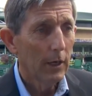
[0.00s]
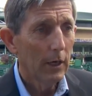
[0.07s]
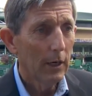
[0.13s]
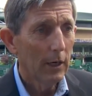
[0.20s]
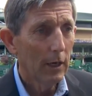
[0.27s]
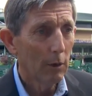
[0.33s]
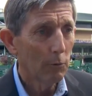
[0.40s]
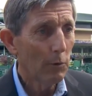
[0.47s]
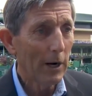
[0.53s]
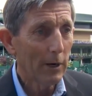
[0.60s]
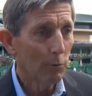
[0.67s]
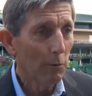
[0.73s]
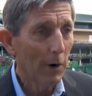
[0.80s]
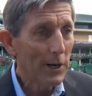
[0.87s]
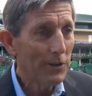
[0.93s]

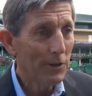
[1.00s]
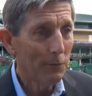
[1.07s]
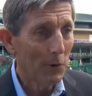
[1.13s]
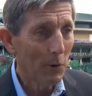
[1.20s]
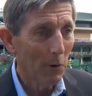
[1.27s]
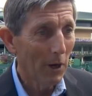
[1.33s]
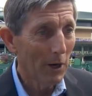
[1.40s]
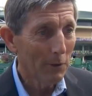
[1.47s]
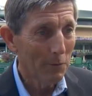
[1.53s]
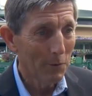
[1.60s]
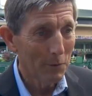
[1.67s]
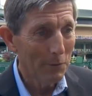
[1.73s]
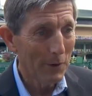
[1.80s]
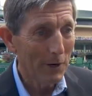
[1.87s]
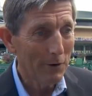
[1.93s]
rack rate, if you like, for
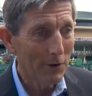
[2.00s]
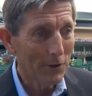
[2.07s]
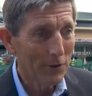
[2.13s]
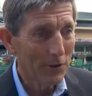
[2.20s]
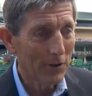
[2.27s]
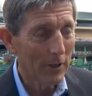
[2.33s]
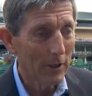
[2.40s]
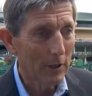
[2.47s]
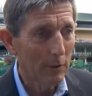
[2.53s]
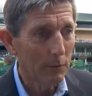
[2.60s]
the various